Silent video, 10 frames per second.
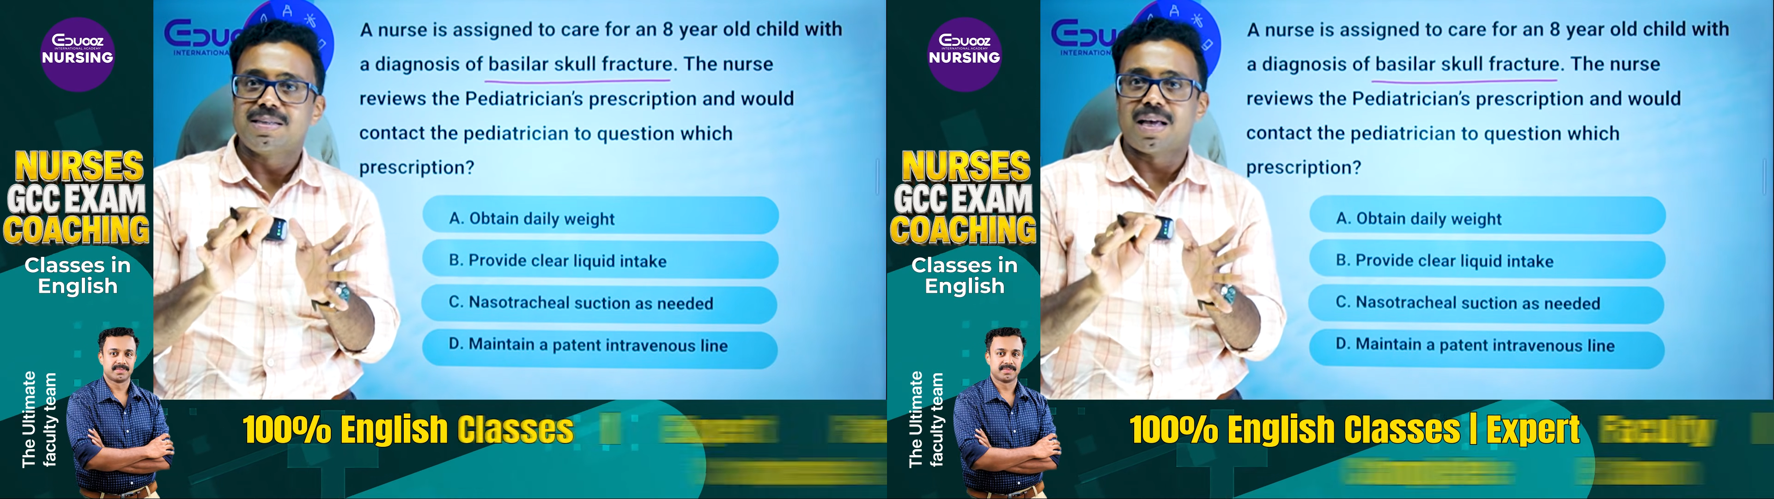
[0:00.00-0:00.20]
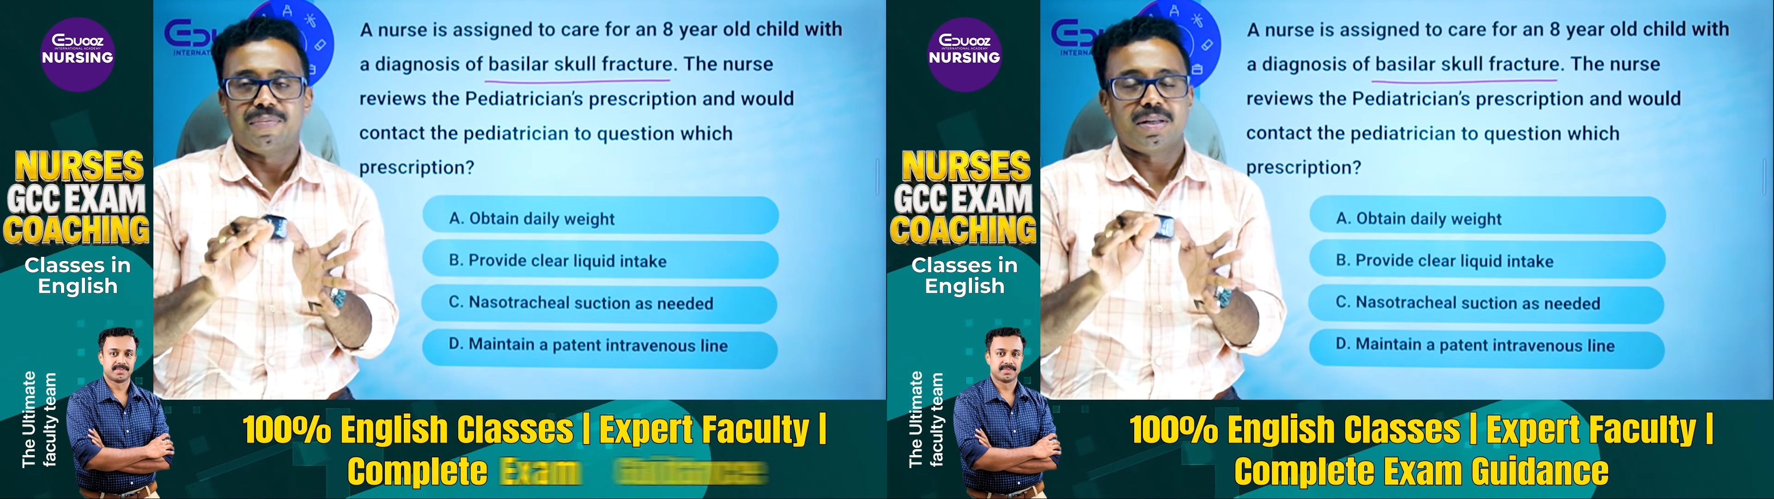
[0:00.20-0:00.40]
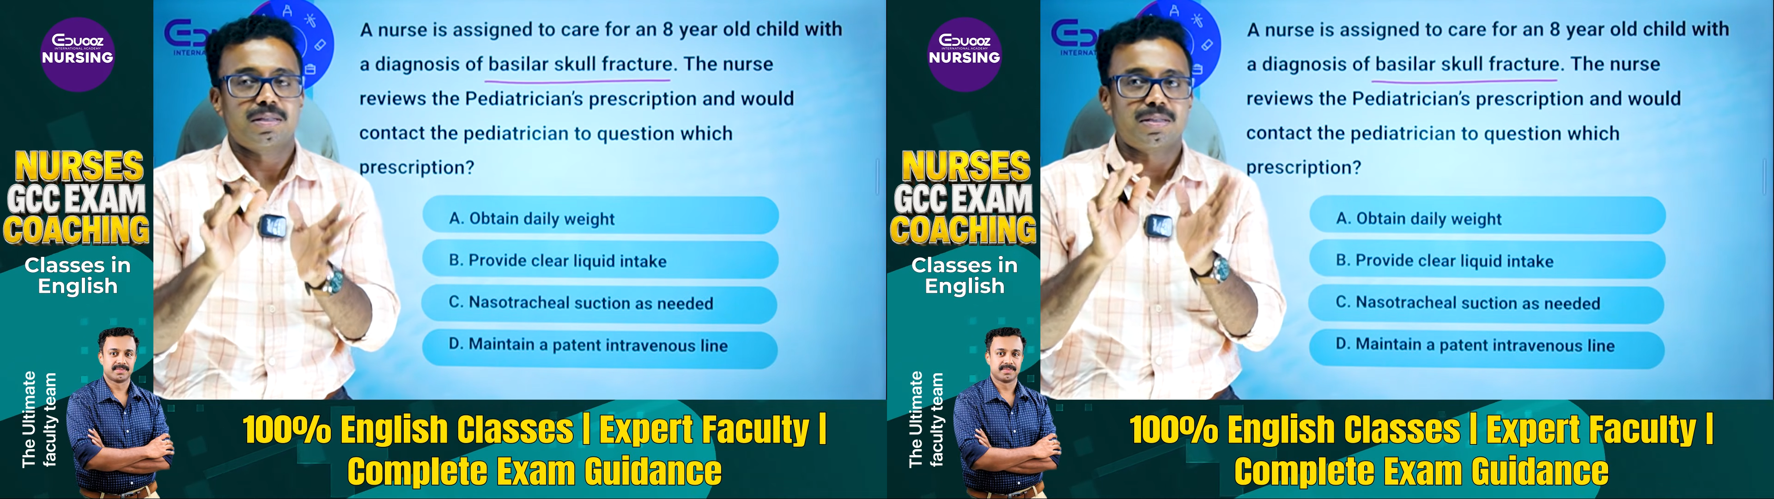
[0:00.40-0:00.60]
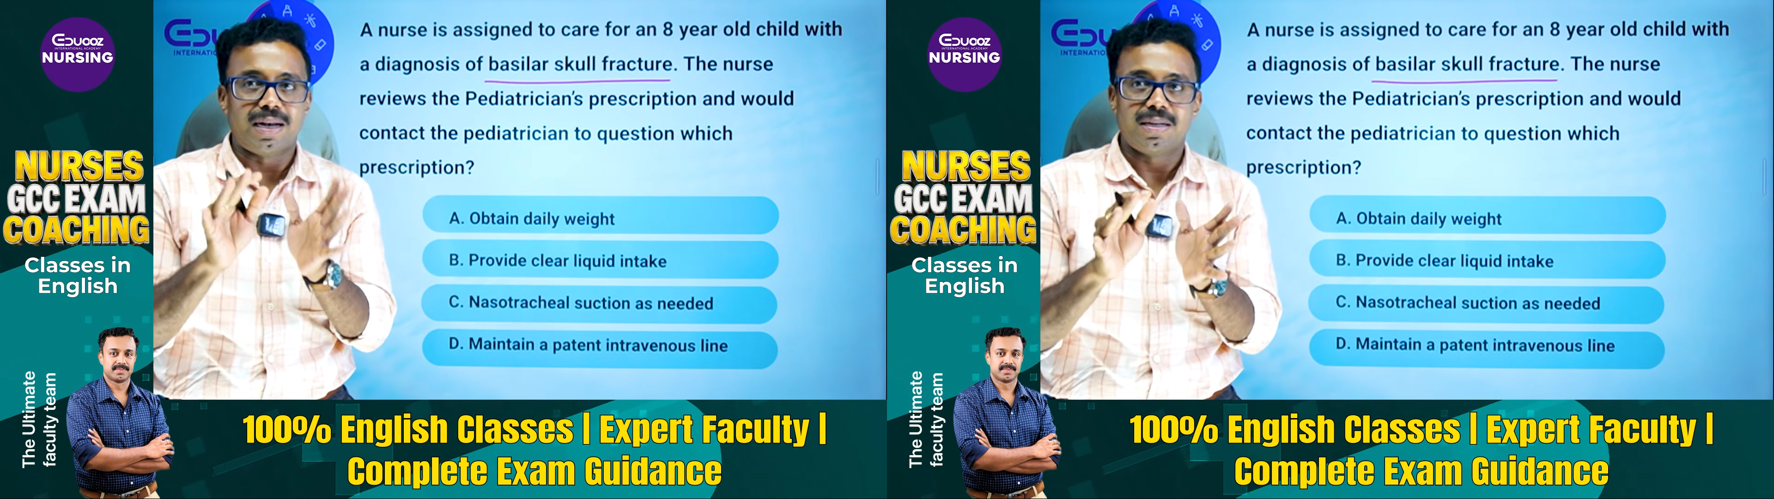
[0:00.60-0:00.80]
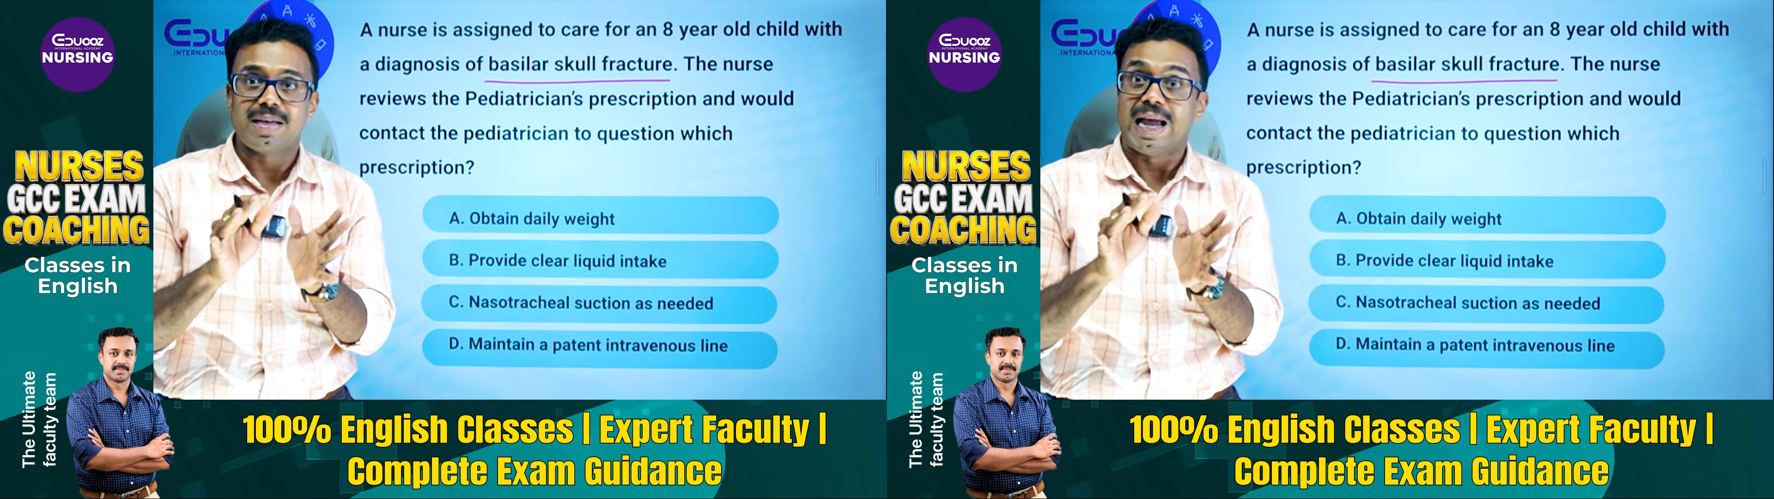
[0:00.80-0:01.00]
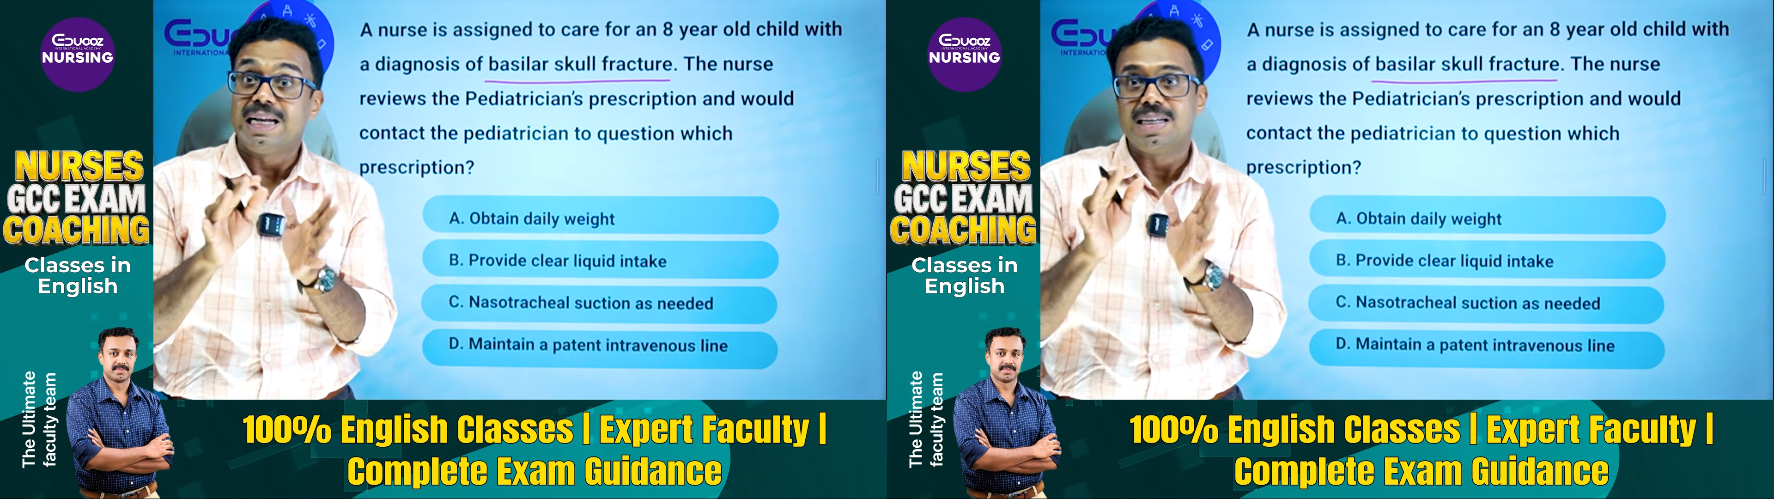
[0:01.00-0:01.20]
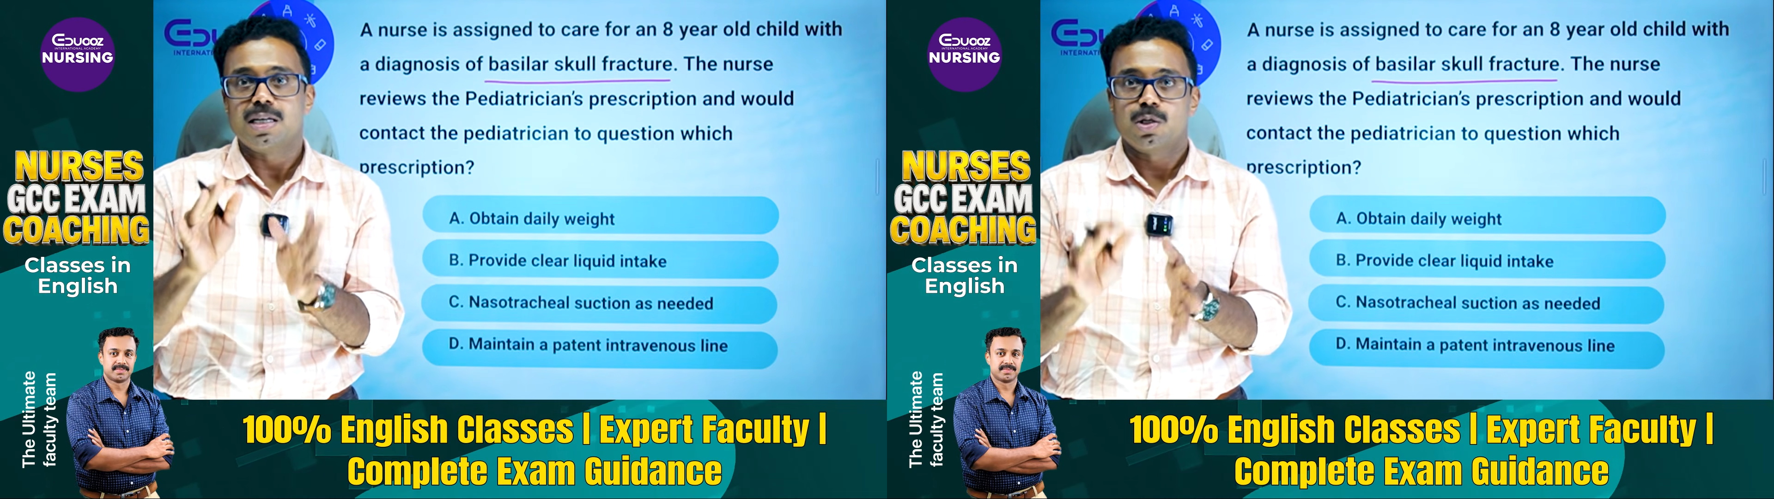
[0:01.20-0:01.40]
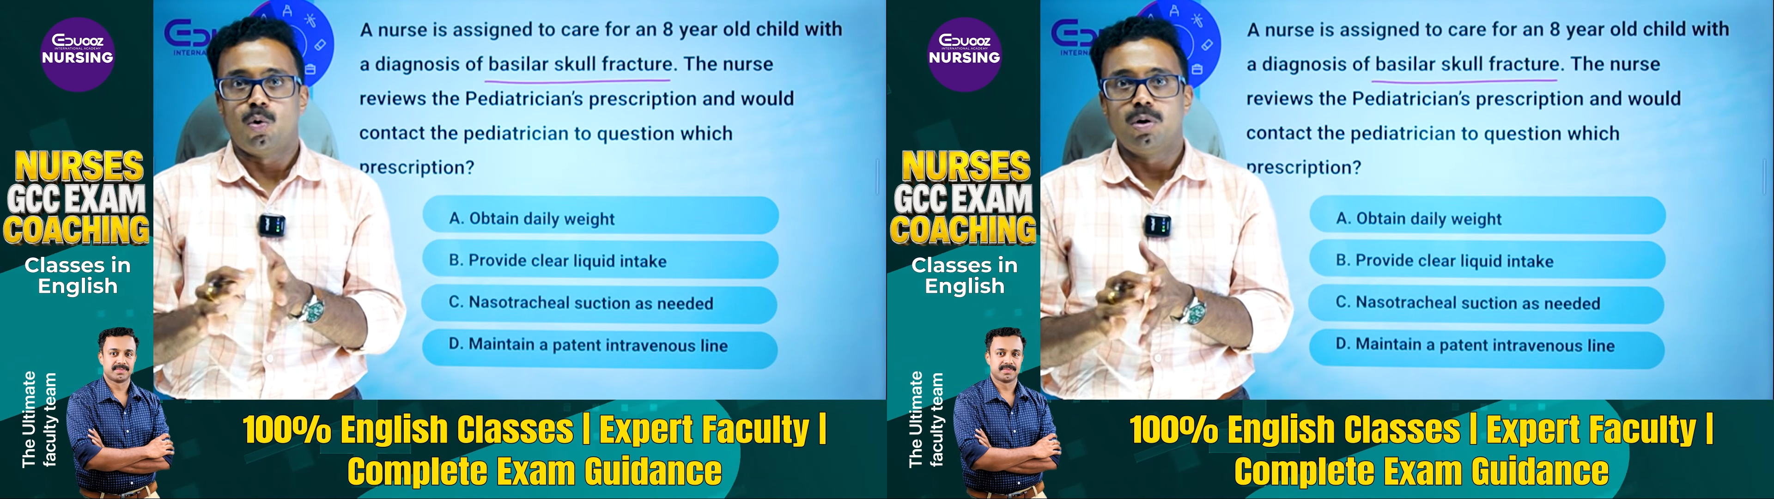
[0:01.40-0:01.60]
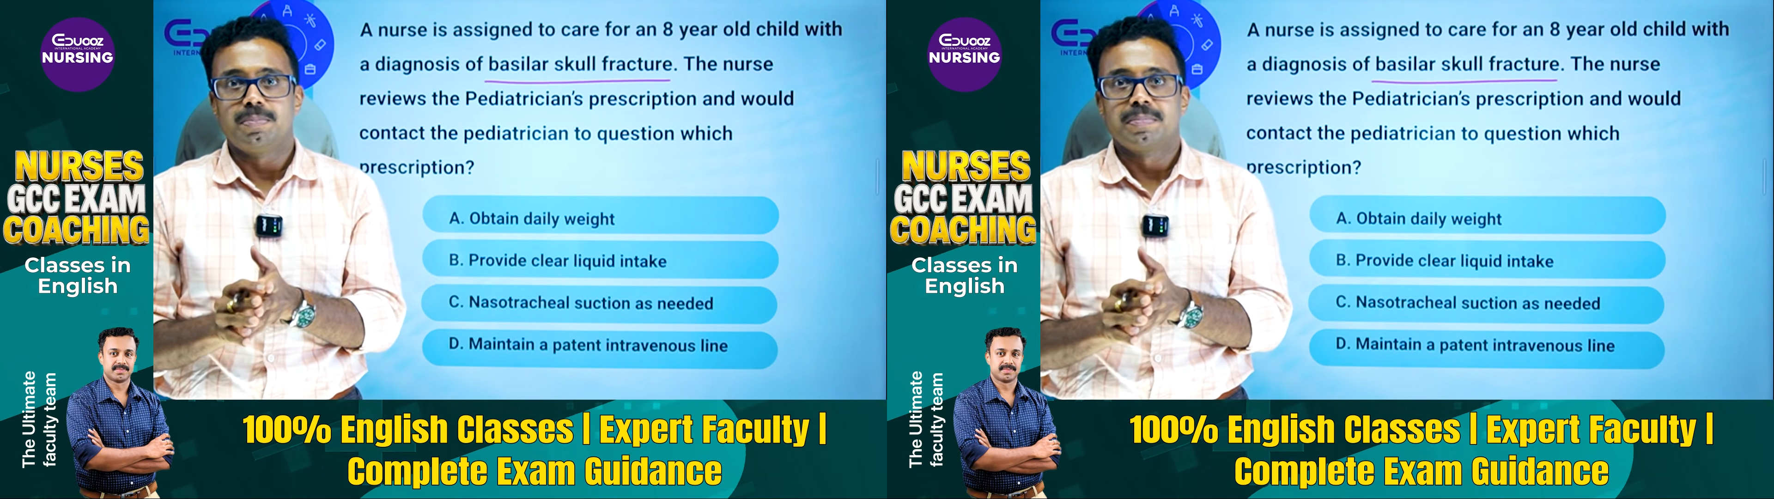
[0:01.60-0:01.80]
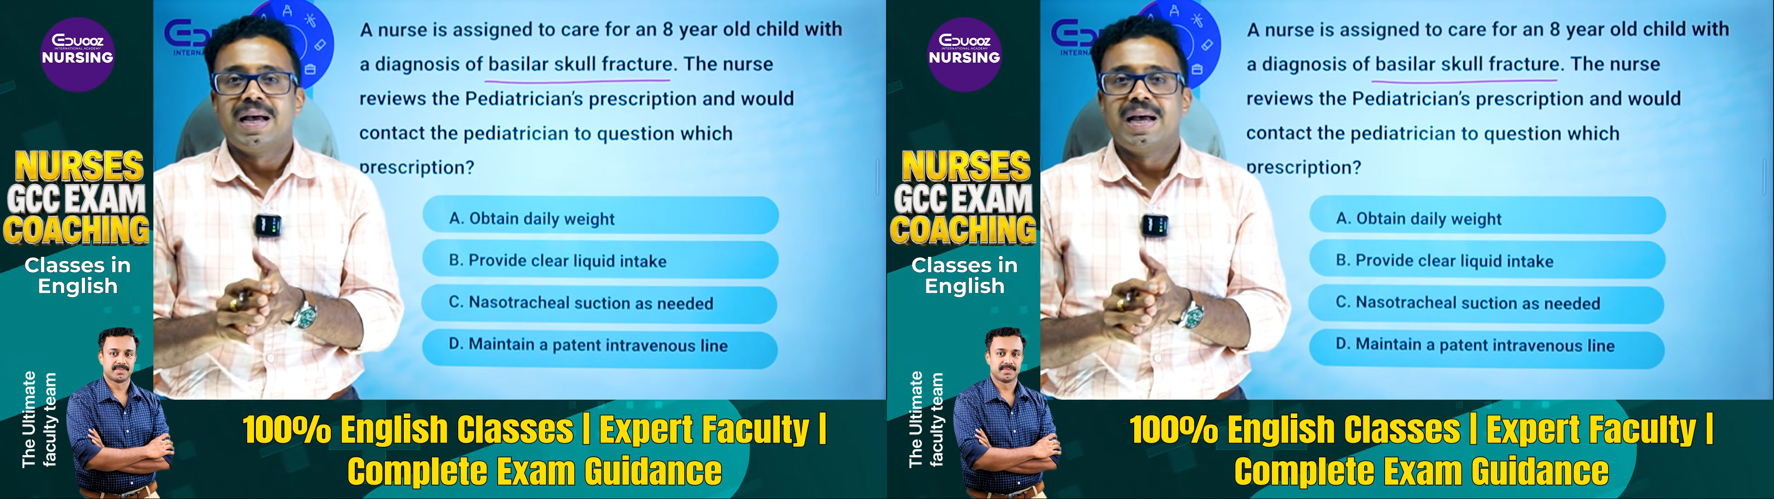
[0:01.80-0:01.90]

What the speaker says: is 8 years old